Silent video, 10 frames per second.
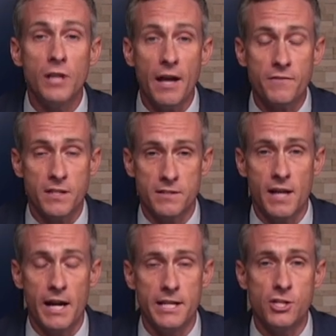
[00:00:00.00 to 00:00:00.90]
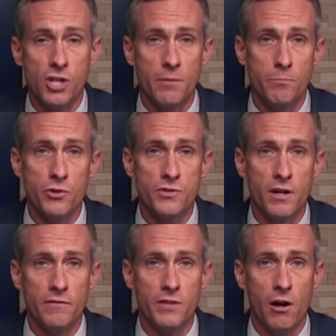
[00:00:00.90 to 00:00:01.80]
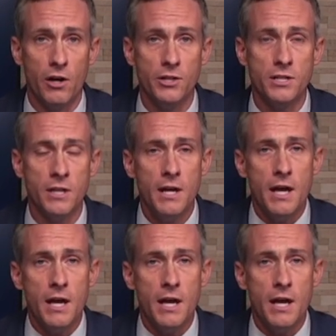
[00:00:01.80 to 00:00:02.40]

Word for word: left sided chambers of the heart.